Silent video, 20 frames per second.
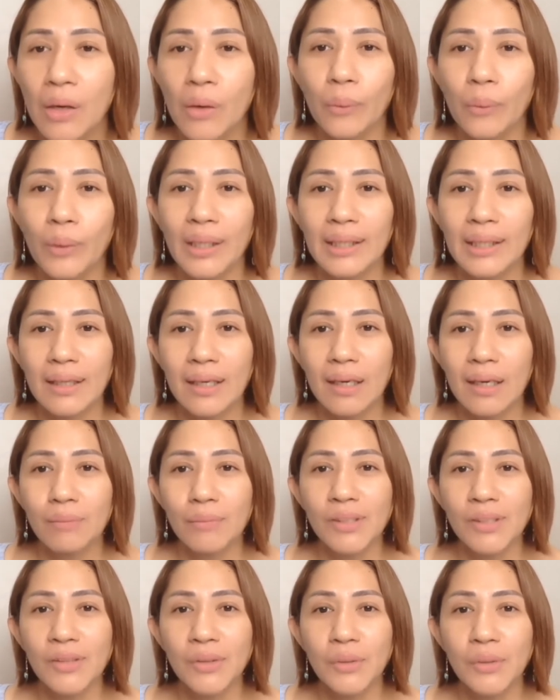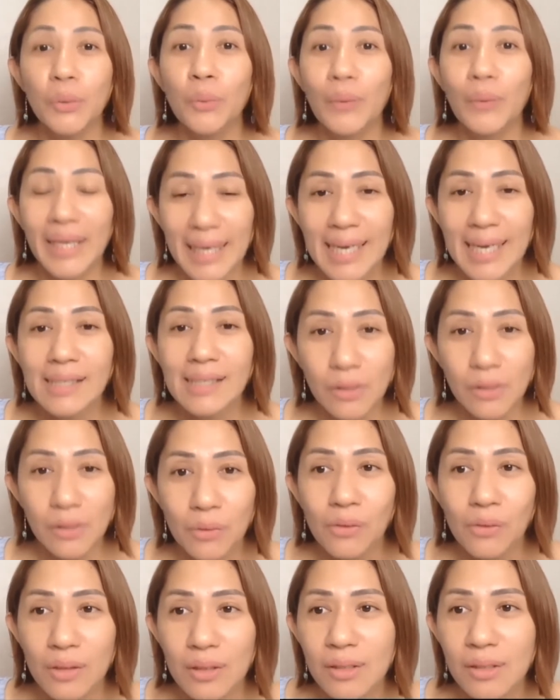when it comes to winning
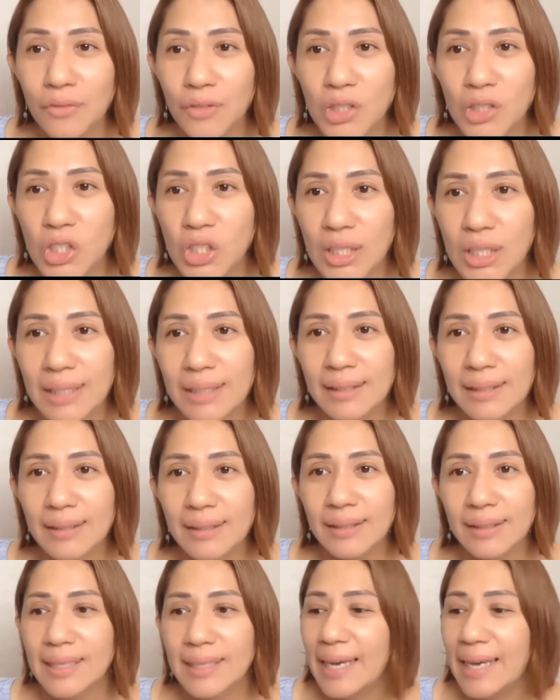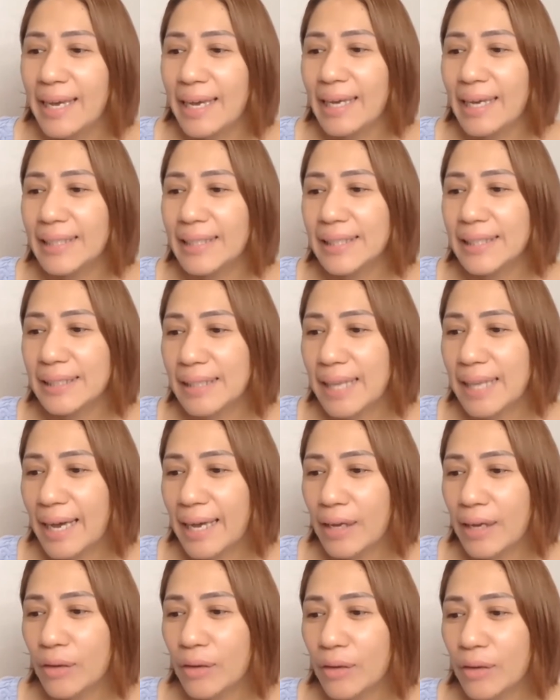souls for Jesus his
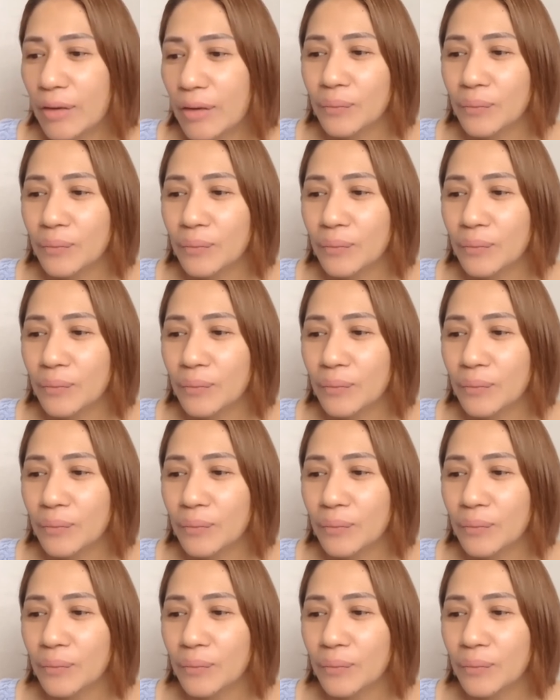life